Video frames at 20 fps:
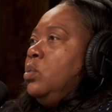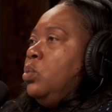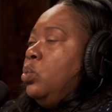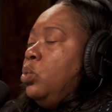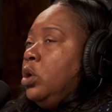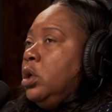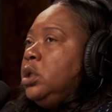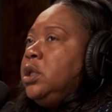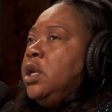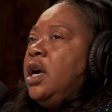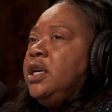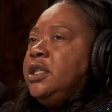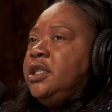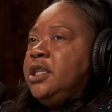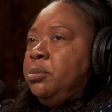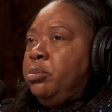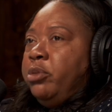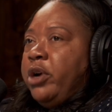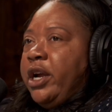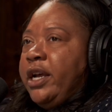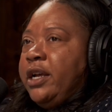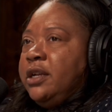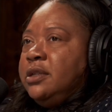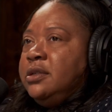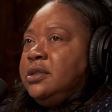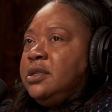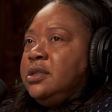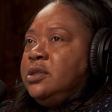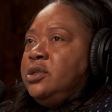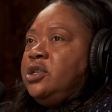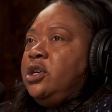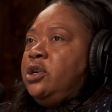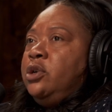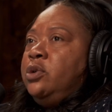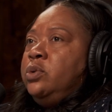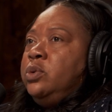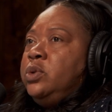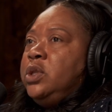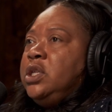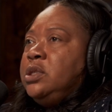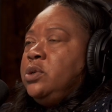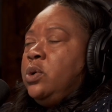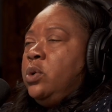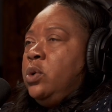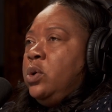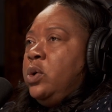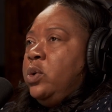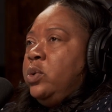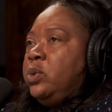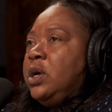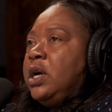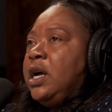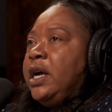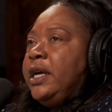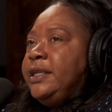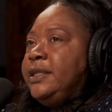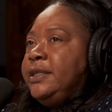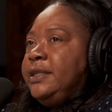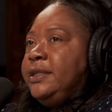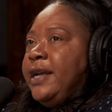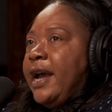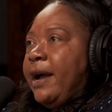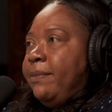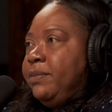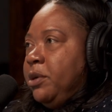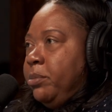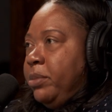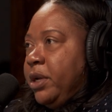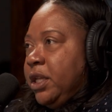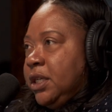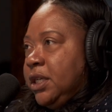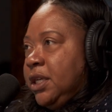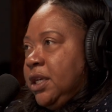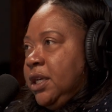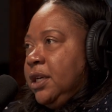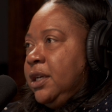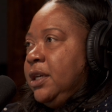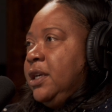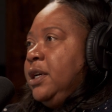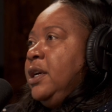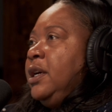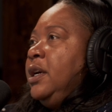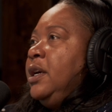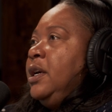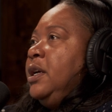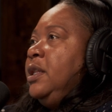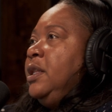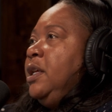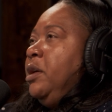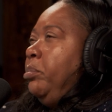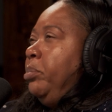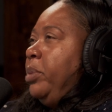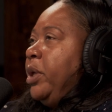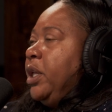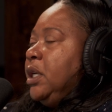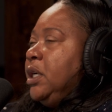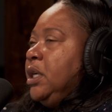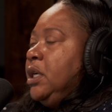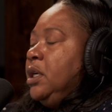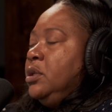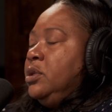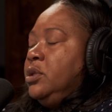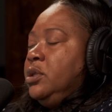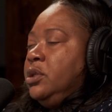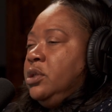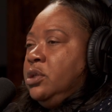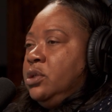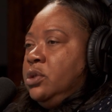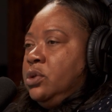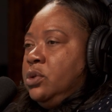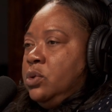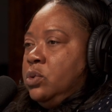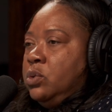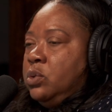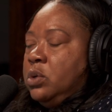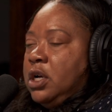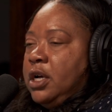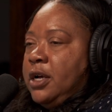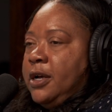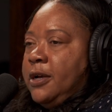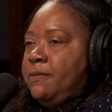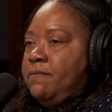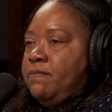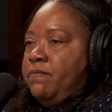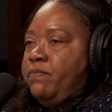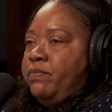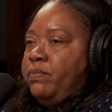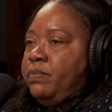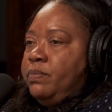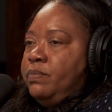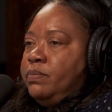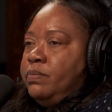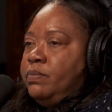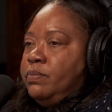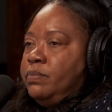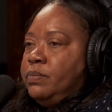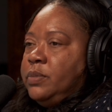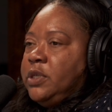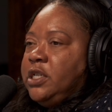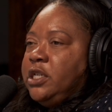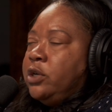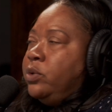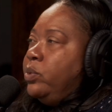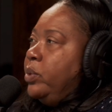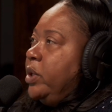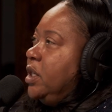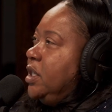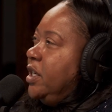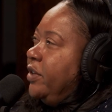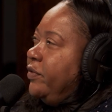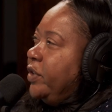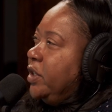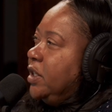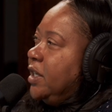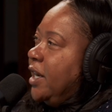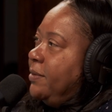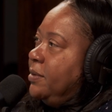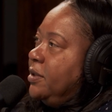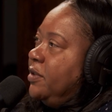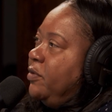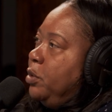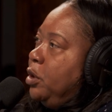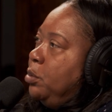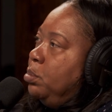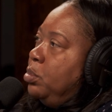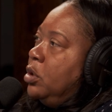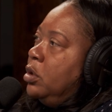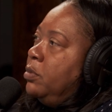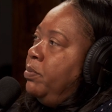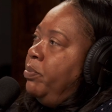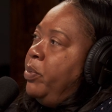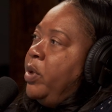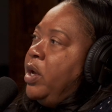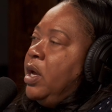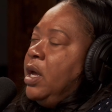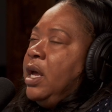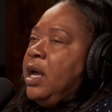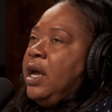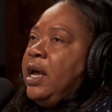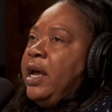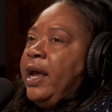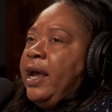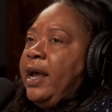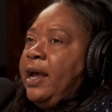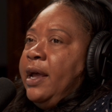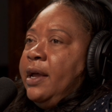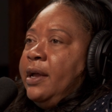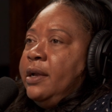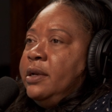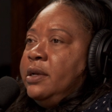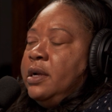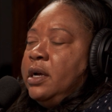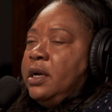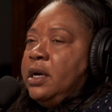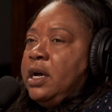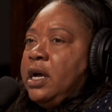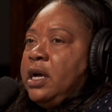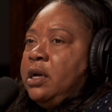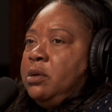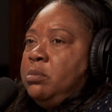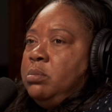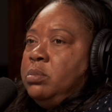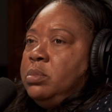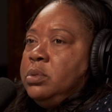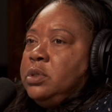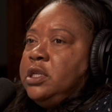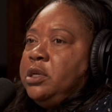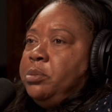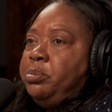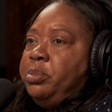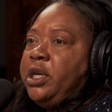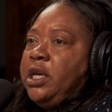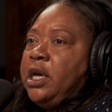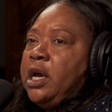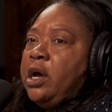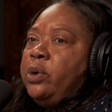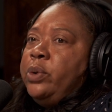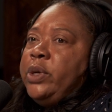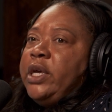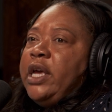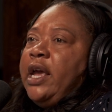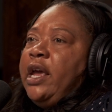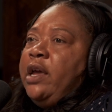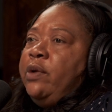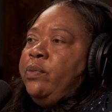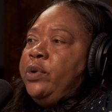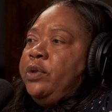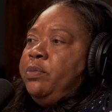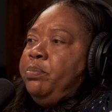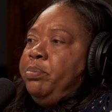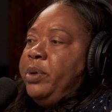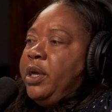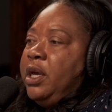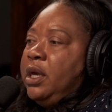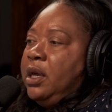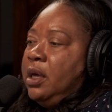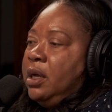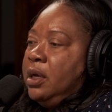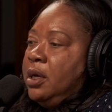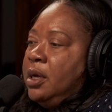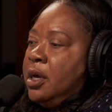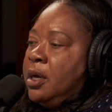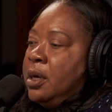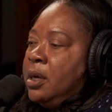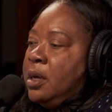Well, launching brands. And so this whole adaptability, the ability to deal with different types of people, and to be okay with being